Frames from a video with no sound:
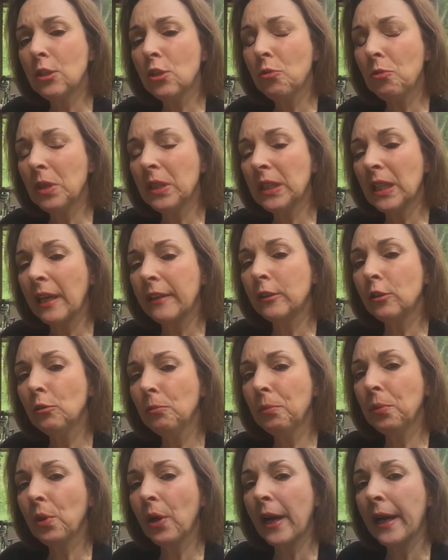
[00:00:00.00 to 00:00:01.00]
to it that you
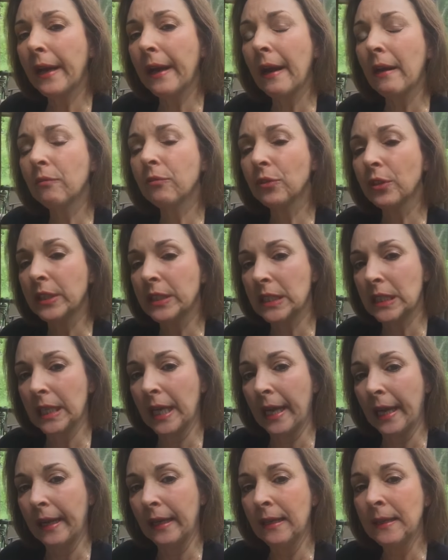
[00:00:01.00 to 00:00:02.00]
pray every
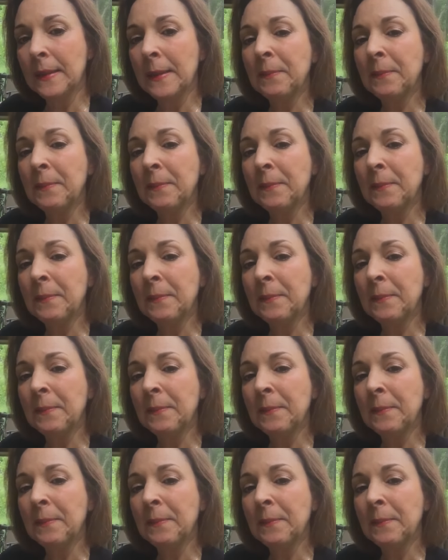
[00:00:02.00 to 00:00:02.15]
day